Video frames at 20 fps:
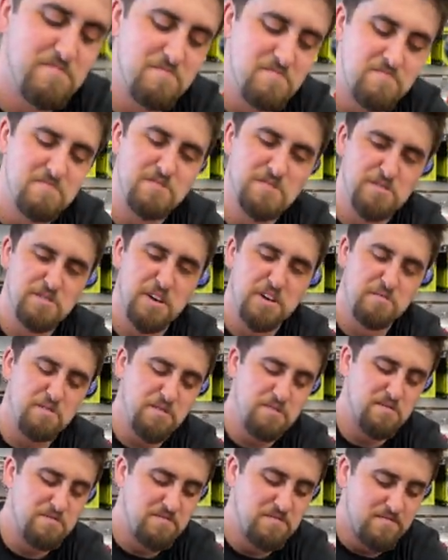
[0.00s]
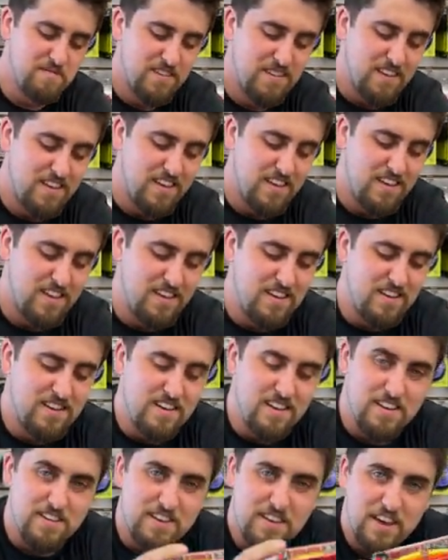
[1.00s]
A good one.
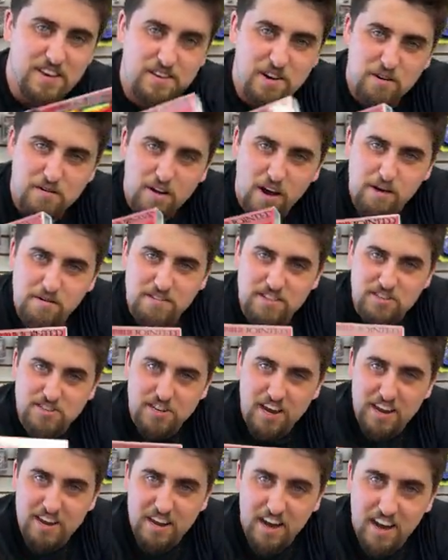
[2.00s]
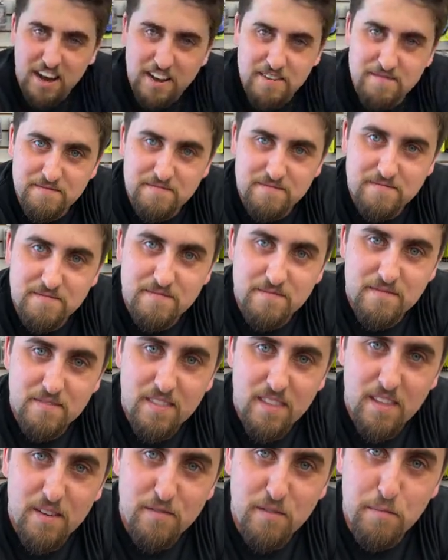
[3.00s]
You can't go wrong with the J9
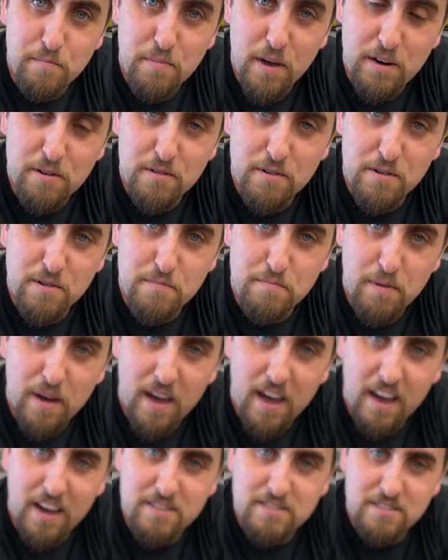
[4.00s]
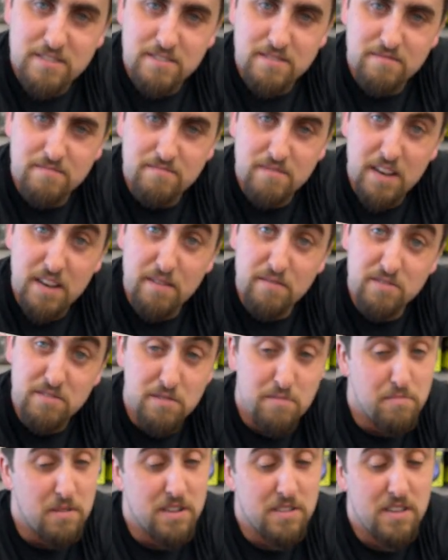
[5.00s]
for pickerel, bass, and even
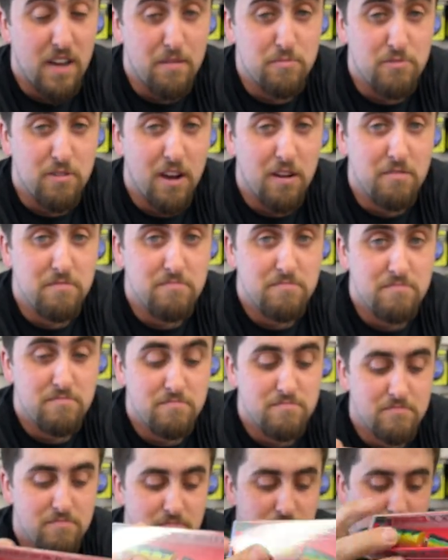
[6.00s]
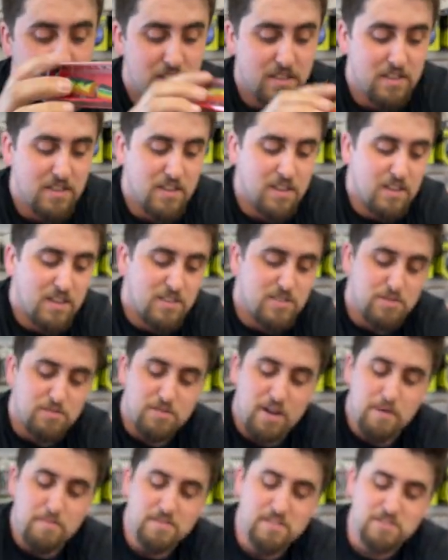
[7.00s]
some big time trout. So
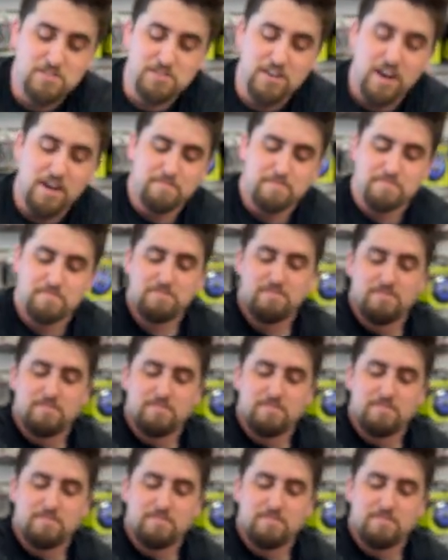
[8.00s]
come into the shop,